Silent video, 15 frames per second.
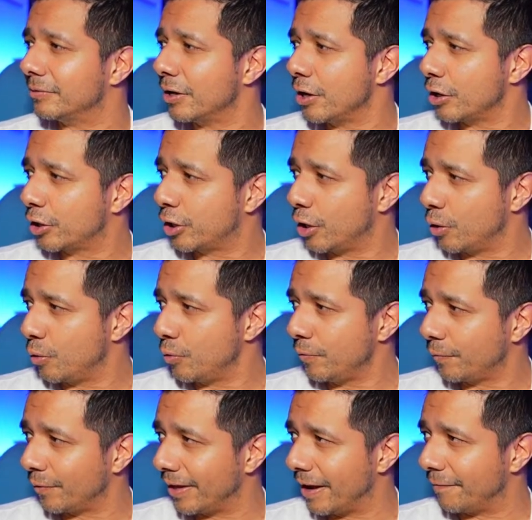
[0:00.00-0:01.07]
code
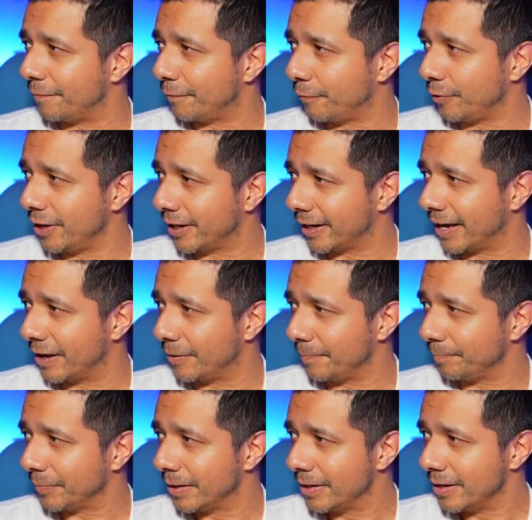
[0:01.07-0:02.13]
for that free account.
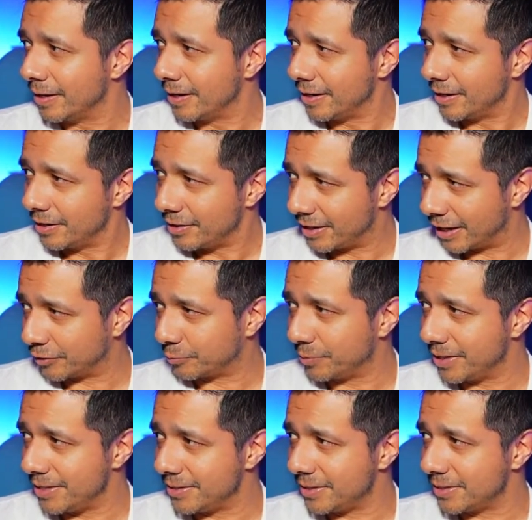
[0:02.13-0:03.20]
You got
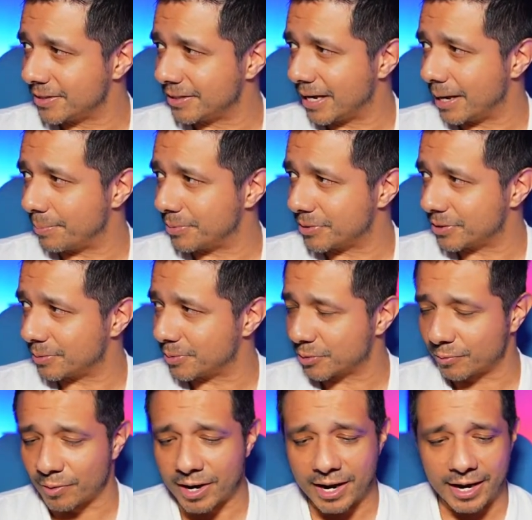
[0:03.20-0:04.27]
3 easy steps:
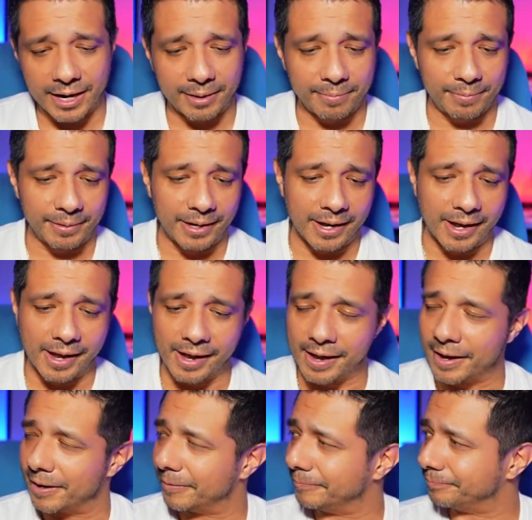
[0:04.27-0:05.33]
subscribe,
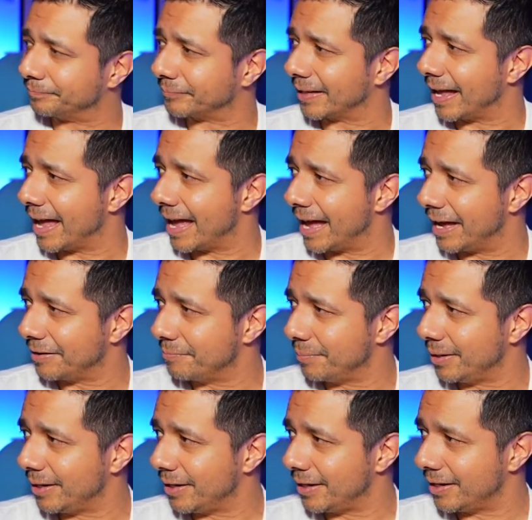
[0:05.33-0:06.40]
add
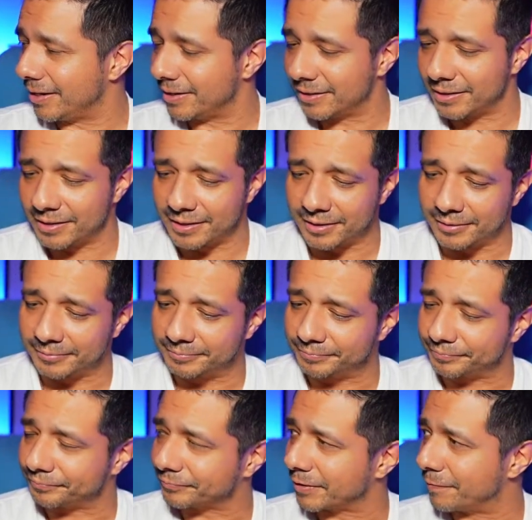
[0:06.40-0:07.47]
me,
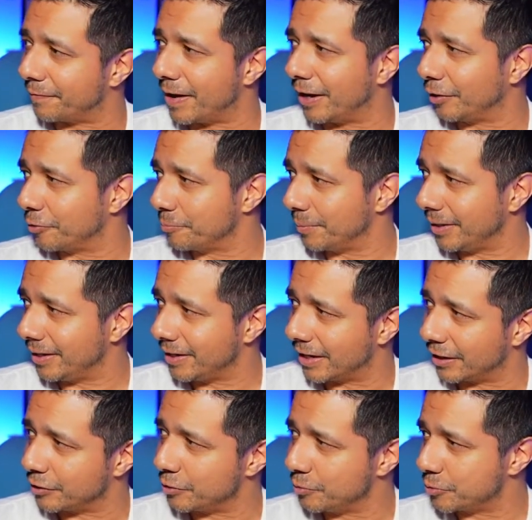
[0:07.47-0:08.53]
follow me
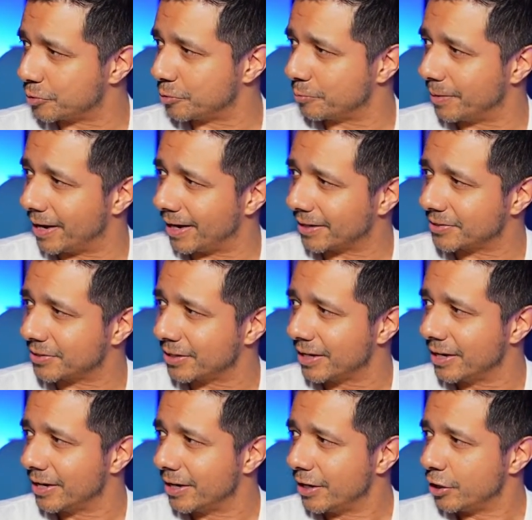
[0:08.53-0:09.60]
on YouTube X,
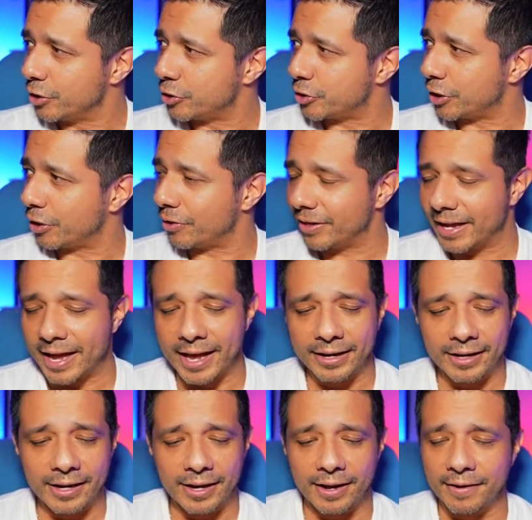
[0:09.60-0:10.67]
share that
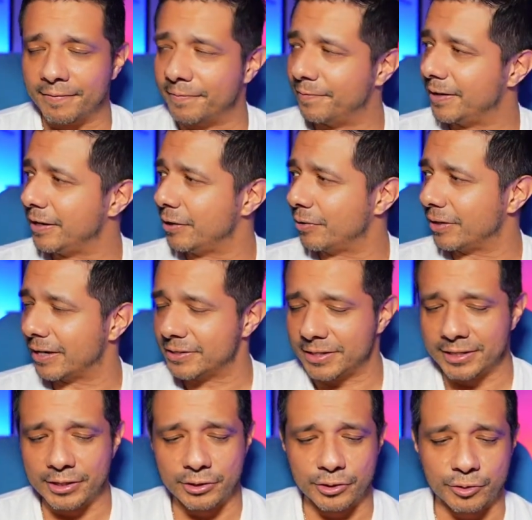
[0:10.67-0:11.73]
video that it's in
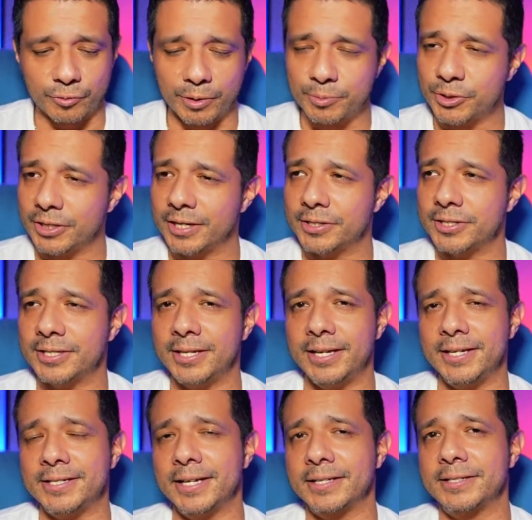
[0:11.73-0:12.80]
the description. It's
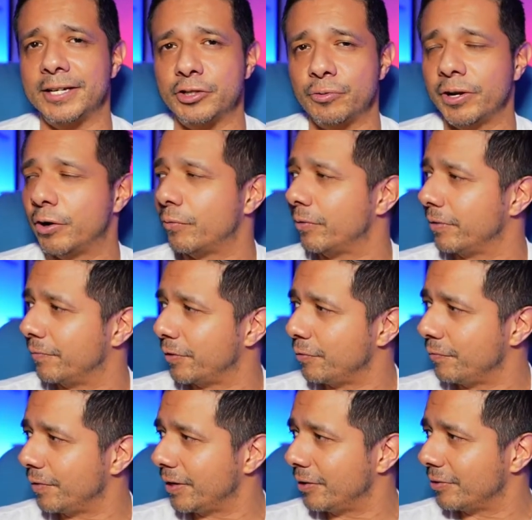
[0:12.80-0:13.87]
the Tick Tick Trader review
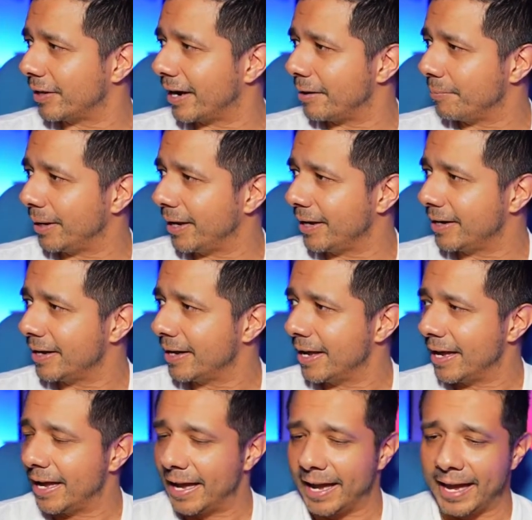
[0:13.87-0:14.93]
video that I made,
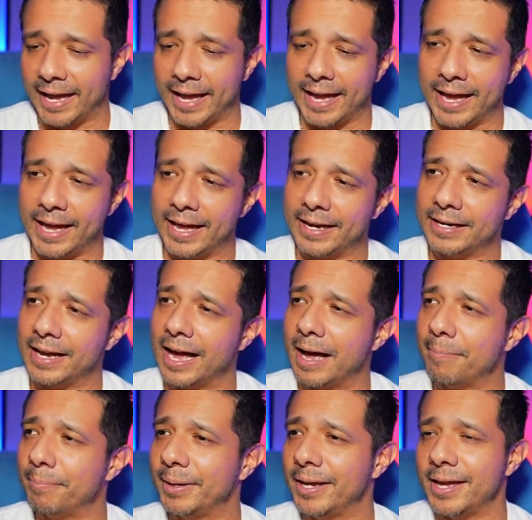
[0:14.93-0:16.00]
and
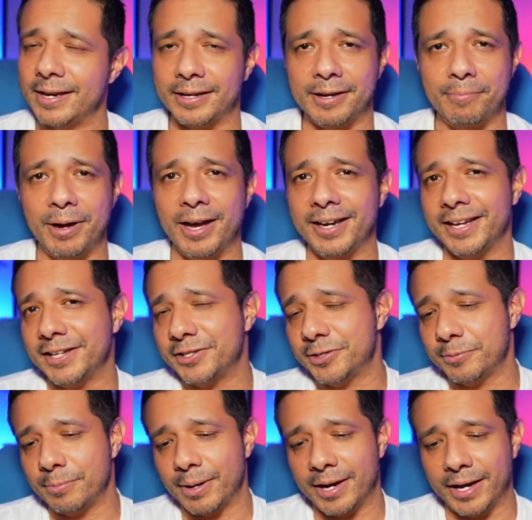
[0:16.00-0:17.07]
hop in. Come on into
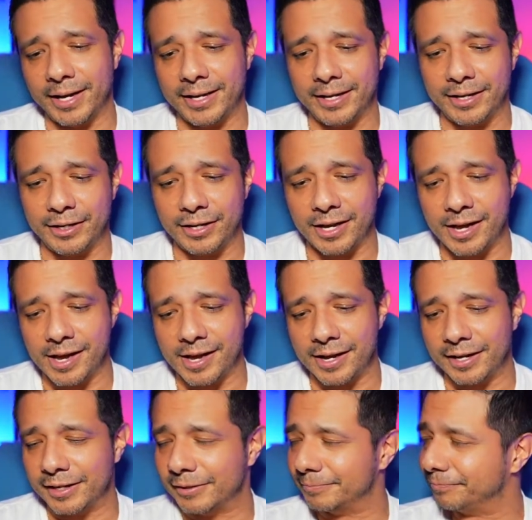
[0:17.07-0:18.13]
my
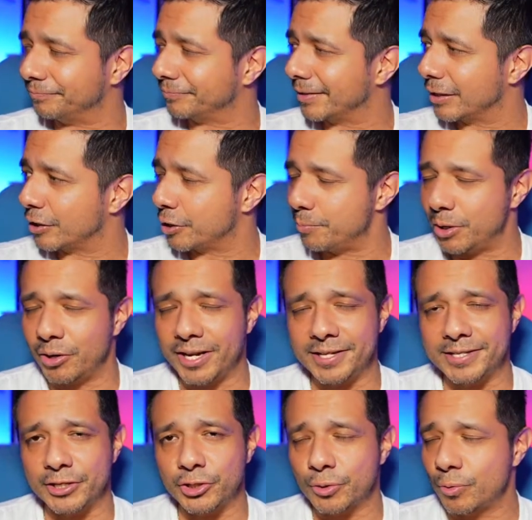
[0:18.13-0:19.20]
community
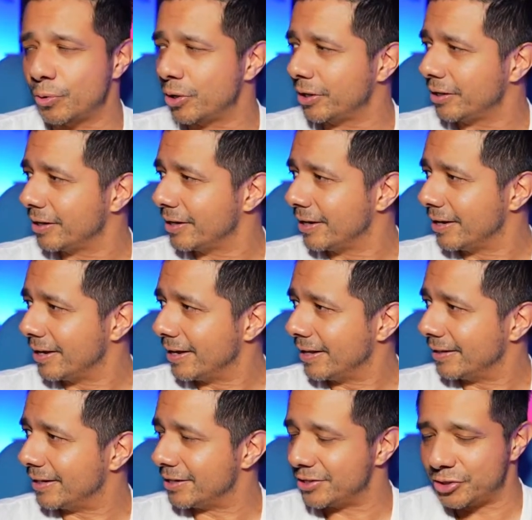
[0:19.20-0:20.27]
Discord,
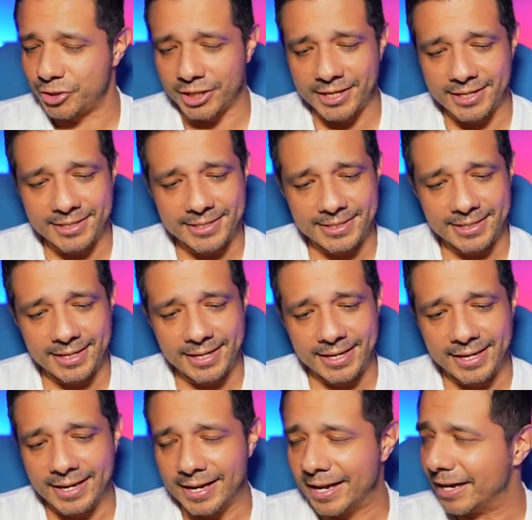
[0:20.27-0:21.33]
the JC